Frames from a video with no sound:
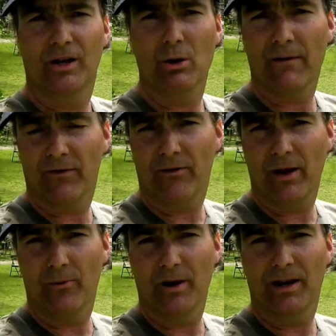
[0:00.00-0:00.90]
you have a
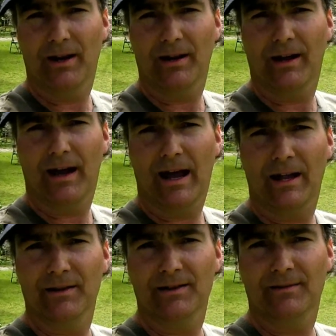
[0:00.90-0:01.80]
great week,
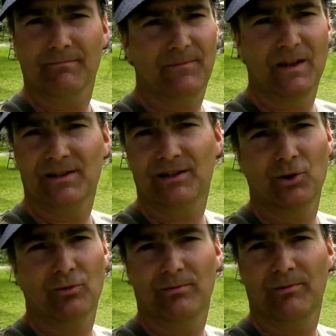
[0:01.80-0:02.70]
and there's
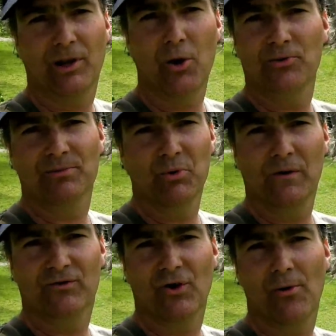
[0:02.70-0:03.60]
still loads
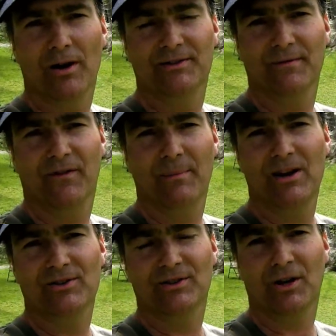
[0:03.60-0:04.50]
more of Troad's
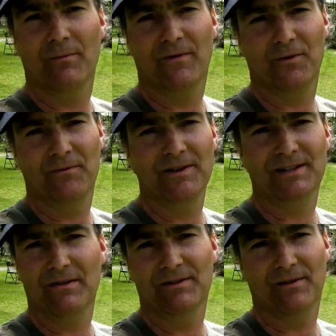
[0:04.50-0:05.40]
information to come through.
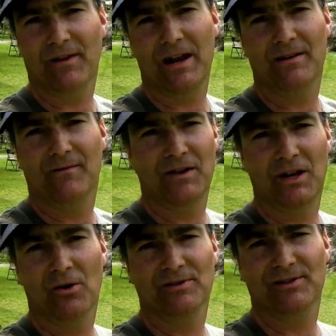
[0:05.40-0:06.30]
This series of 8
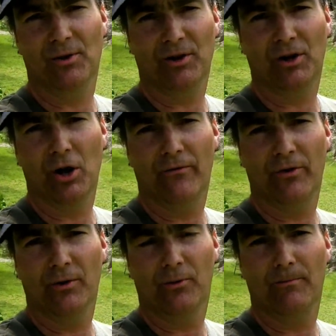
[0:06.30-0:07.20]
videos is not going to
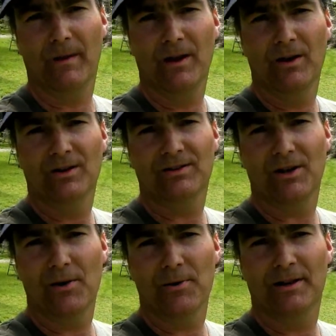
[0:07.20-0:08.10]
cover it all.
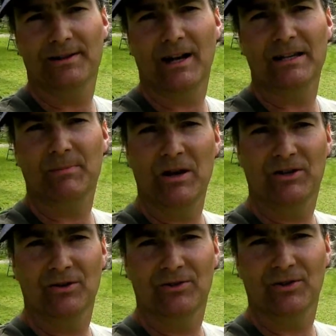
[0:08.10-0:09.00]
So until I speak
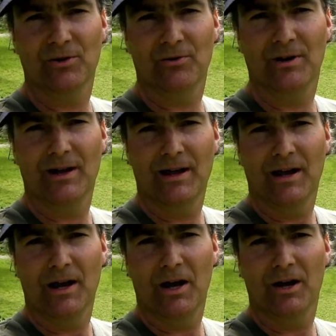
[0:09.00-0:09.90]
to you soon,
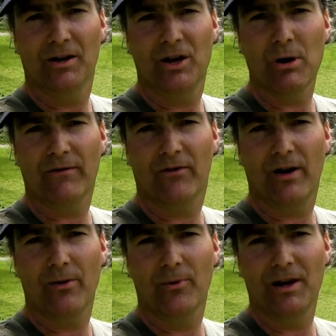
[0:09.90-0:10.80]
you have a
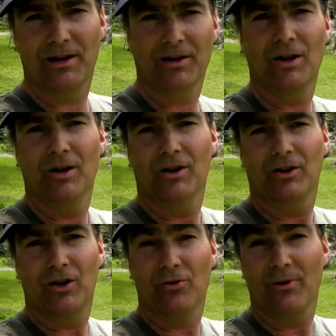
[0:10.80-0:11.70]
great week,
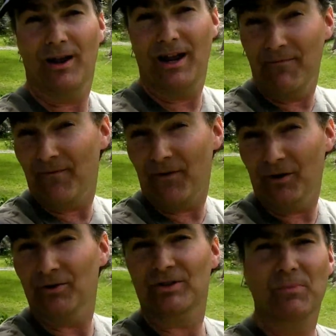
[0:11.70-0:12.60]
you
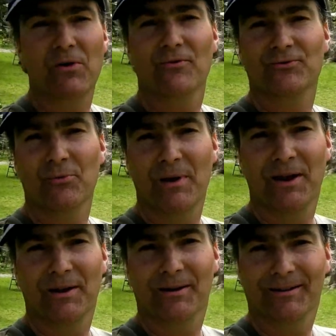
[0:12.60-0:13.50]
infinite spiritual
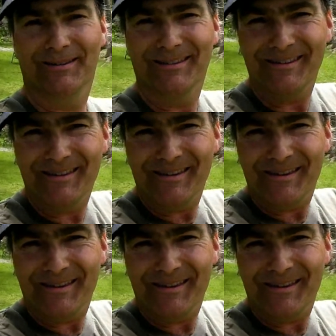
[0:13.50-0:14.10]
being.